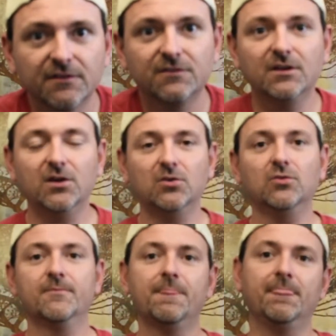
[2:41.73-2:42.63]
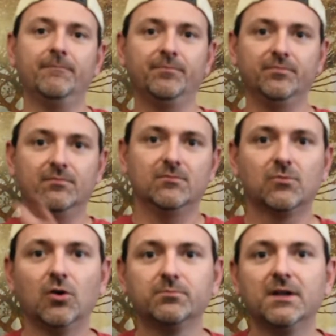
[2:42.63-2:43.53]
So
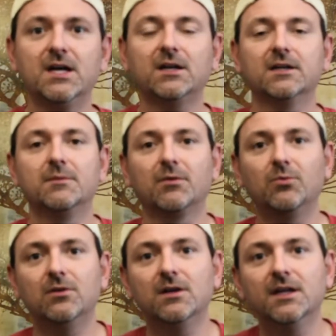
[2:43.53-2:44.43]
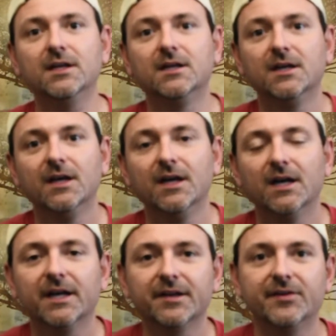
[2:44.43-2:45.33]
roadblock number one,
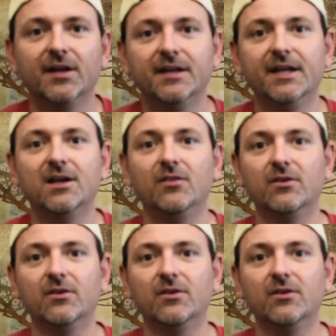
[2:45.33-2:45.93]
I get shut down.